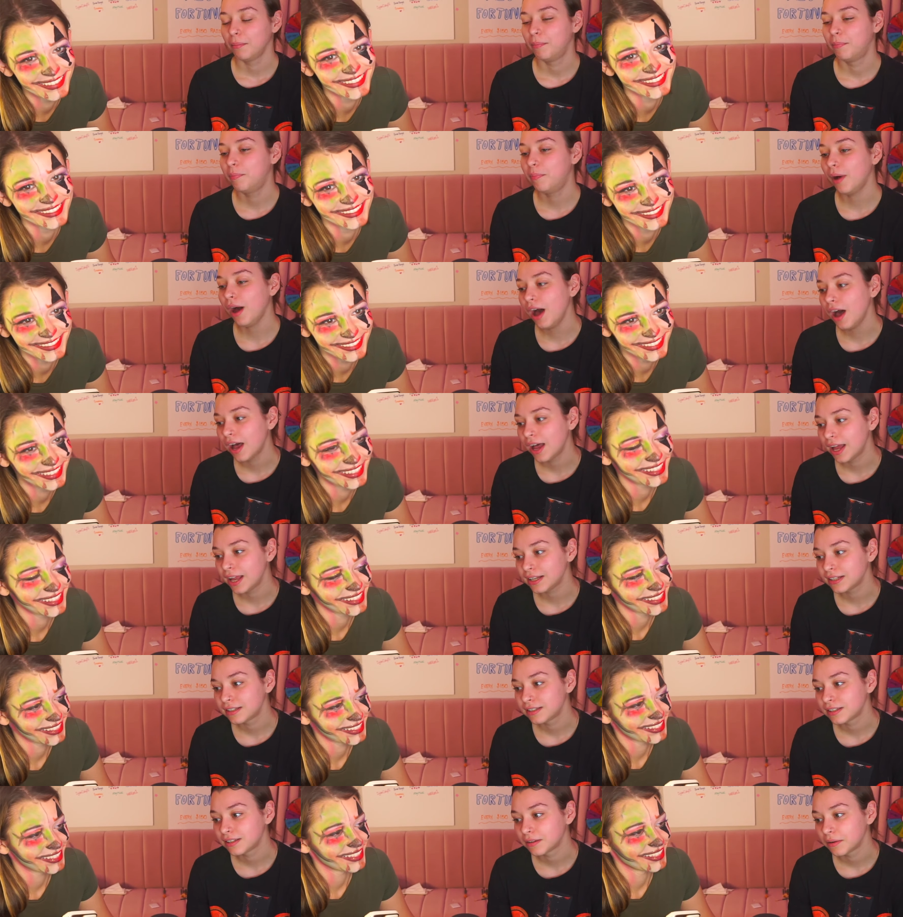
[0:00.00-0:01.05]

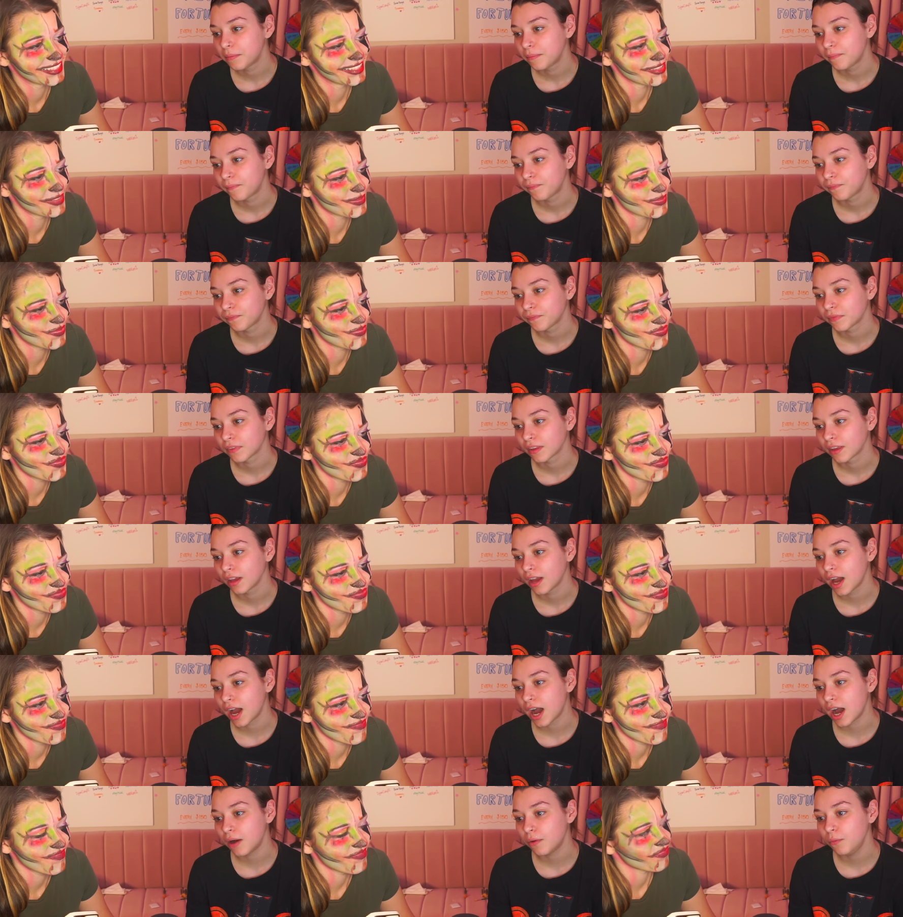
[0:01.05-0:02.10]
Speaker 1: But
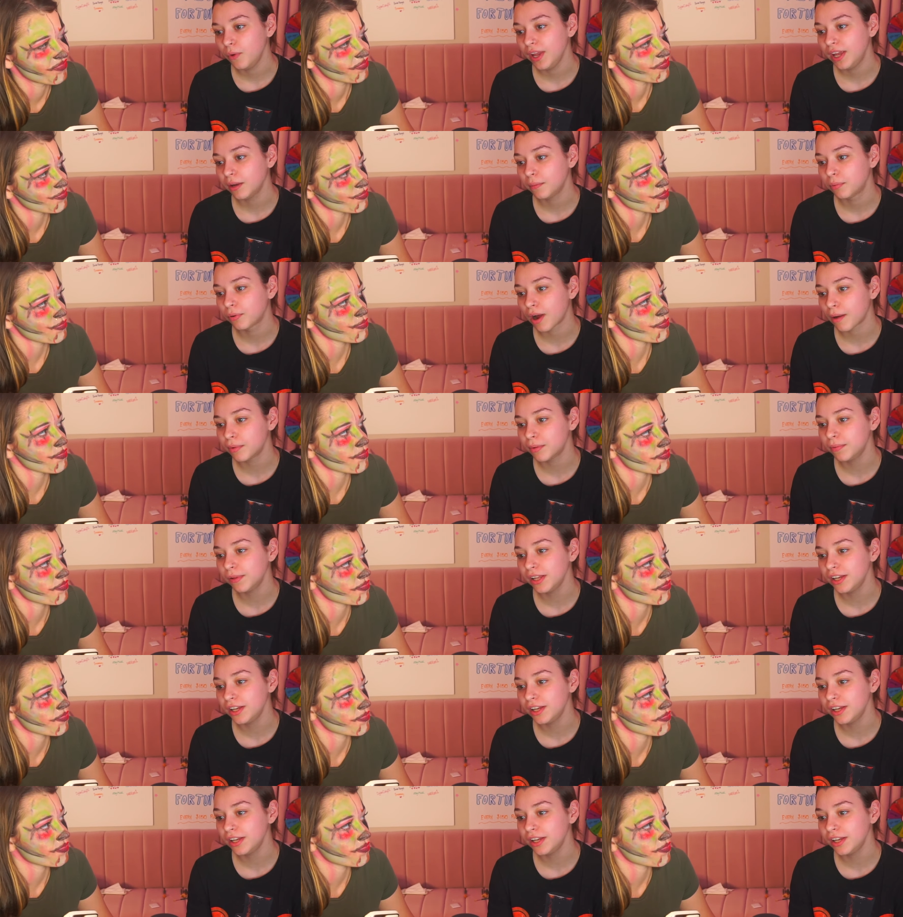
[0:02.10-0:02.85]
we could probably